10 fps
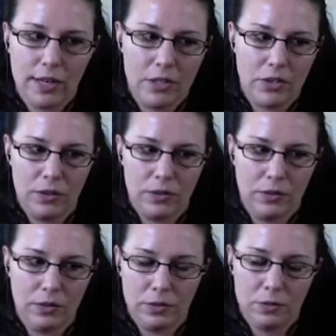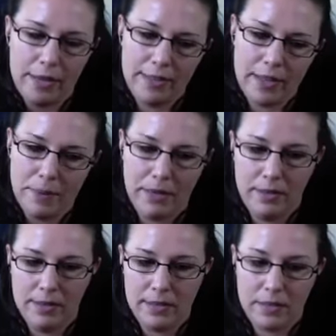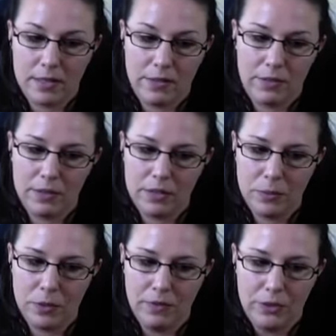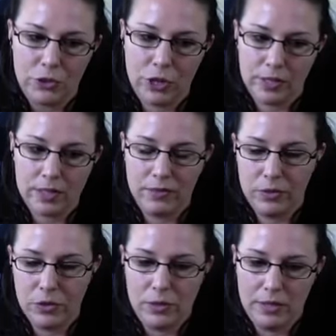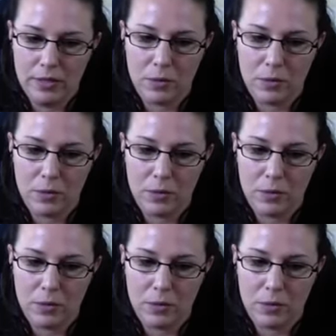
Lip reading: to find that balance is definitely one of the tricks of doing this